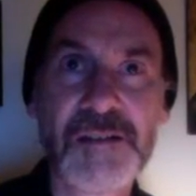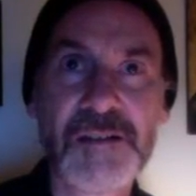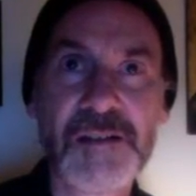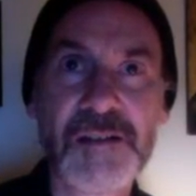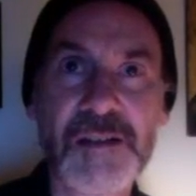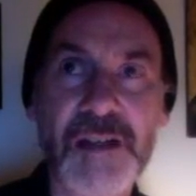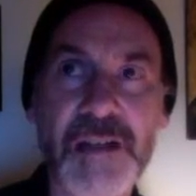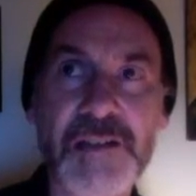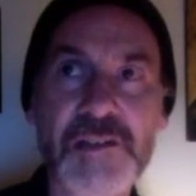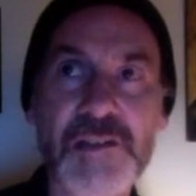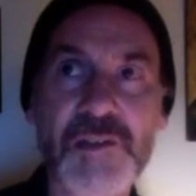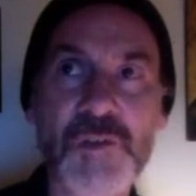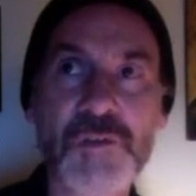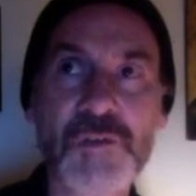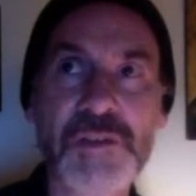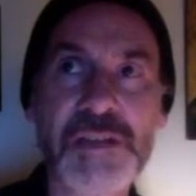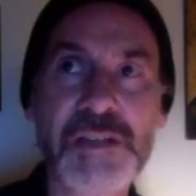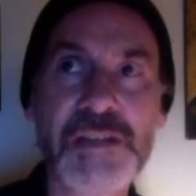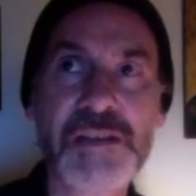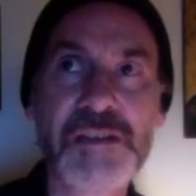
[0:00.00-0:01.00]
I could
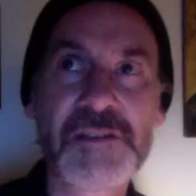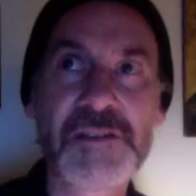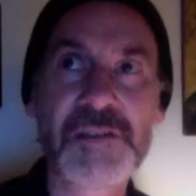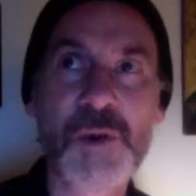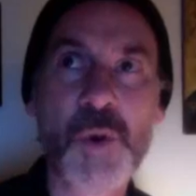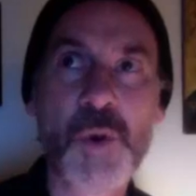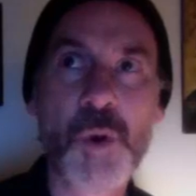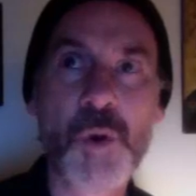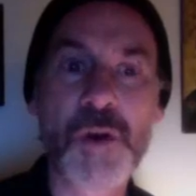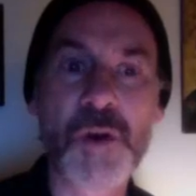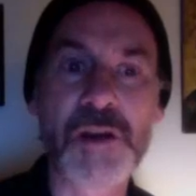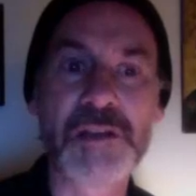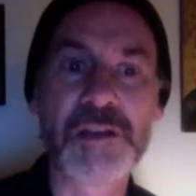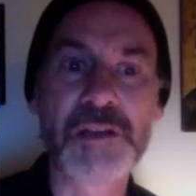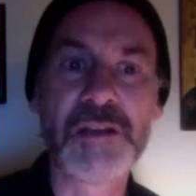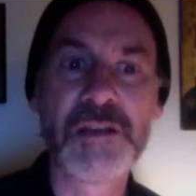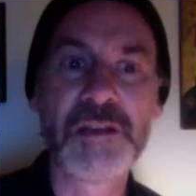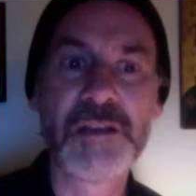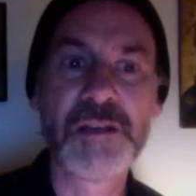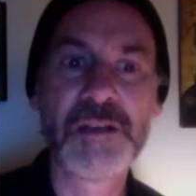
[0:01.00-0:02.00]
only hear the horn,
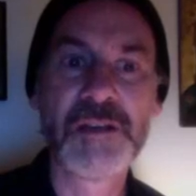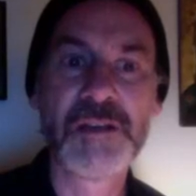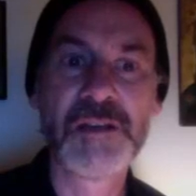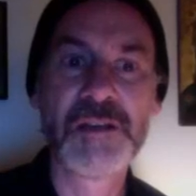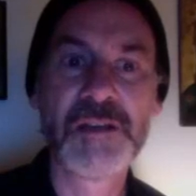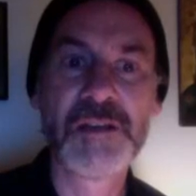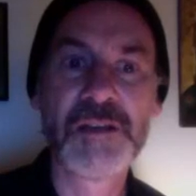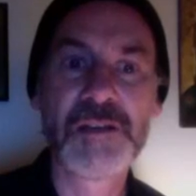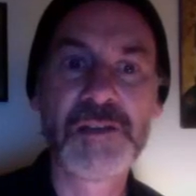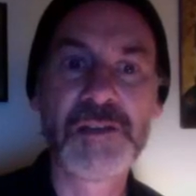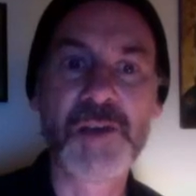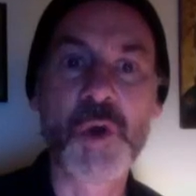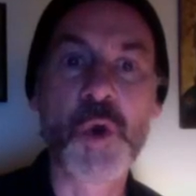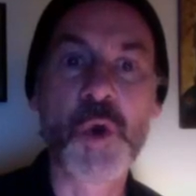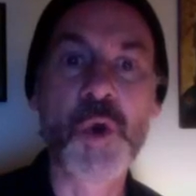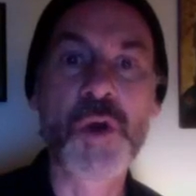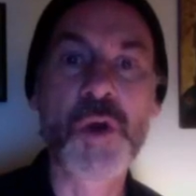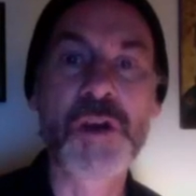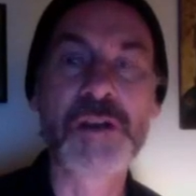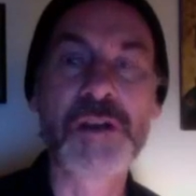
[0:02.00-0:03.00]
the
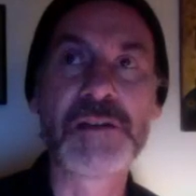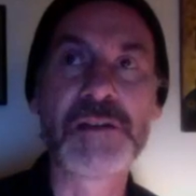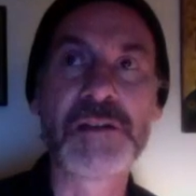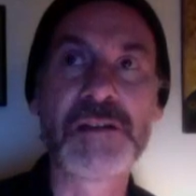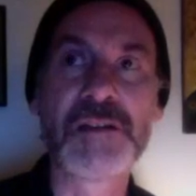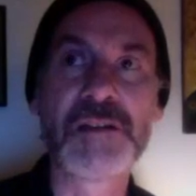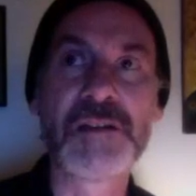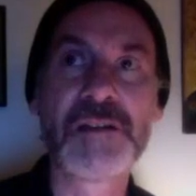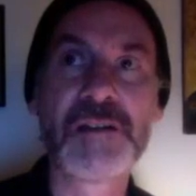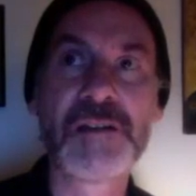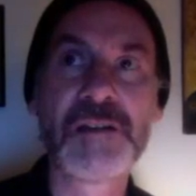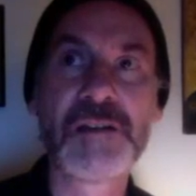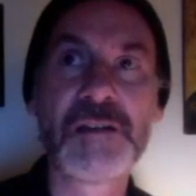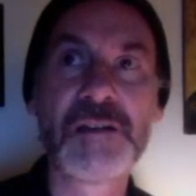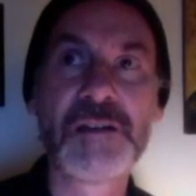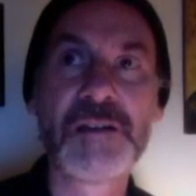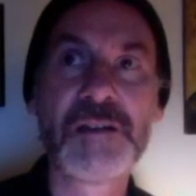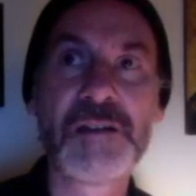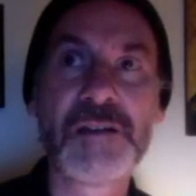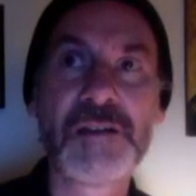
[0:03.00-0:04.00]
horn,
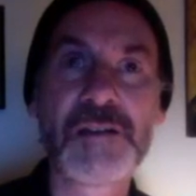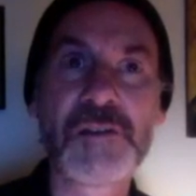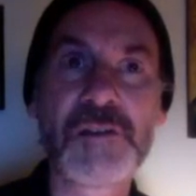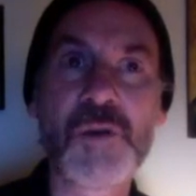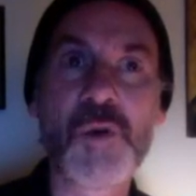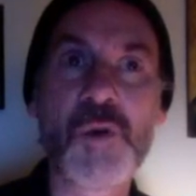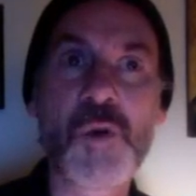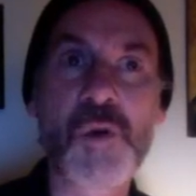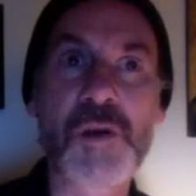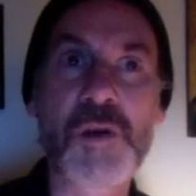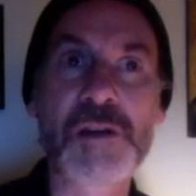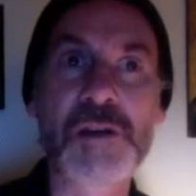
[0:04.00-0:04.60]
the horn.